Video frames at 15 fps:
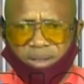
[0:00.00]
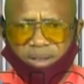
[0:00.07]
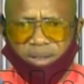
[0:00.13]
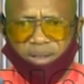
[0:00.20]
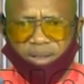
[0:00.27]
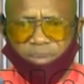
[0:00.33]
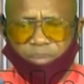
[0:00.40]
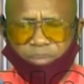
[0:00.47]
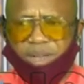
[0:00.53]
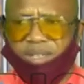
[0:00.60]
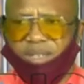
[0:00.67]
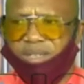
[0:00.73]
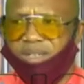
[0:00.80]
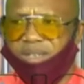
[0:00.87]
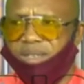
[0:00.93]
uh,
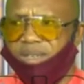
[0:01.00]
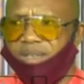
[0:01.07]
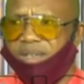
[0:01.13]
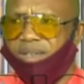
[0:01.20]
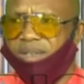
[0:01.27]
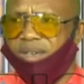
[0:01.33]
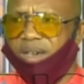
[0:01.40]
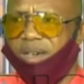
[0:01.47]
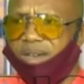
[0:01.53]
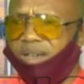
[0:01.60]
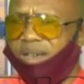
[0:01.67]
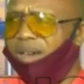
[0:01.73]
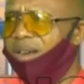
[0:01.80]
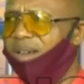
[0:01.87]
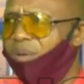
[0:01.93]
party
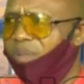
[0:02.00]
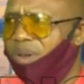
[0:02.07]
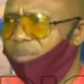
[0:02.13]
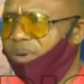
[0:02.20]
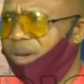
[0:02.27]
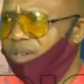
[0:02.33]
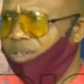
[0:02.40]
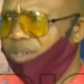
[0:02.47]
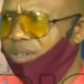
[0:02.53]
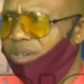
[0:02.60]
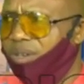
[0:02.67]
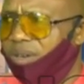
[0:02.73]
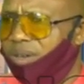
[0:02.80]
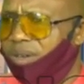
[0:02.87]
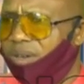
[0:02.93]
card carrier members
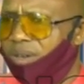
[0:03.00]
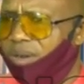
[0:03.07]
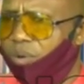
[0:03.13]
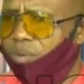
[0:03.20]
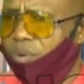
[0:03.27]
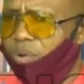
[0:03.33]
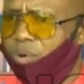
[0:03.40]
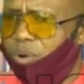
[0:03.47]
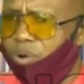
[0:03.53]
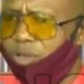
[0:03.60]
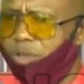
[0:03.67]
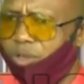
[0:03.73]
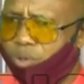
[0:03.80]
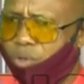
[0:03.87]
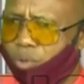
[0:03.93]
that would go
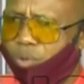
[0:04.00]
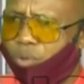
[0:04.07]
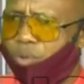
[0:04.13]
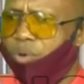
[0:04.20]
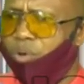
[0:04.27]
into